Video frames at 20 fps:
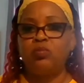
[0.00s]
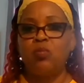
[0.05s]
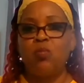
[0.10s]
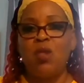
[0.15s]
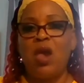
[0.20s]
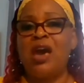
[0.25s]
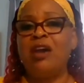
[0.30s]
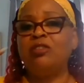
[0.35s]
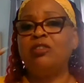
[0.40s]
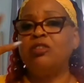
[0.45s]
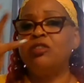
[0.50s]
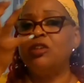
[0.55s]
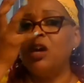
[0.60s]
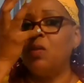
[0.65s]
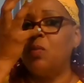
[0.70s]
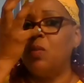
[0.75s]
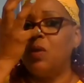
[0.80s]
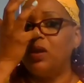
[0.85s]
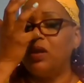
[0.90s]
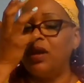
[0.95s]
I had to tell
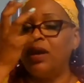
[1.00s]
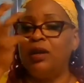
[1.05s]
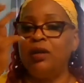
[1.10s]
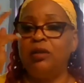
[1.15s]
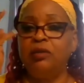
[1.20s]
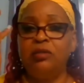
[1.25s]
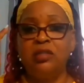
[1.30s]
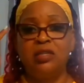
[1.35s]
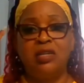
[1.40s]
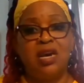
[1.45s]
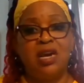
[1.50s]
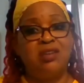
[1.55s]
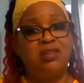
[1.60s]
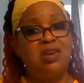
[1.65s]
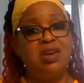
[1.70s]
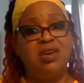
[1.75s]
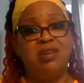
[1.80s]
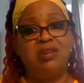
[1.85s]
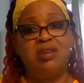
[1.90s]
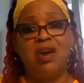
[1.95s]
one lady, and I
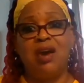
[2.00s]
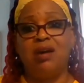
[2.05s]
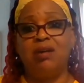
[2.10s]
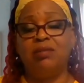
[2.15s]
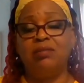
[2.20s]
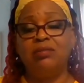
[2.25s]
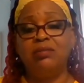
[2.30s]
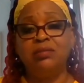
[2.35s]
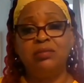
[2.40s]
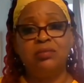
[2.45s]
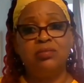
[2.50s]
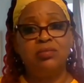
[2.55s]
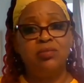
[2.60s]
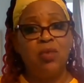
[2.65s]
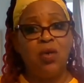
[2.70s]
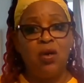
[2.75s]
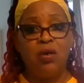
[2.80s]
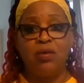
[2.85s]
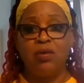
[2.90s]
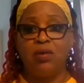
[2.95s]
did, y'all,
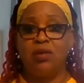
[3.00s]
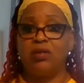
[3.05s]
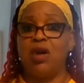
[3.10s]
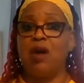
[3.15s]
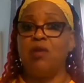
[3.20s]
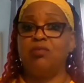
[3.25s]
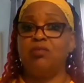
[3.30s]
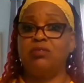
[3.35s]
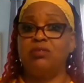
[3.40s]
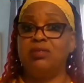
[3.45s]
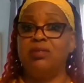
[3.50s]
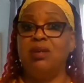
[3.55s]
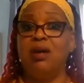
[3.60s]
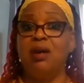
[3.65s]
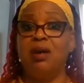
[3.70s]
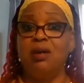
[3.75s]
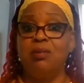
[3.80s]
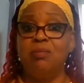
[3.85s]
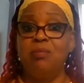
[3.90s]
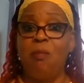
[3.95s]
because I was
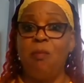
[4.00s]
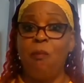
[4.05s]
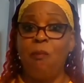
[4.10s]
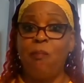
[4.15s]
done.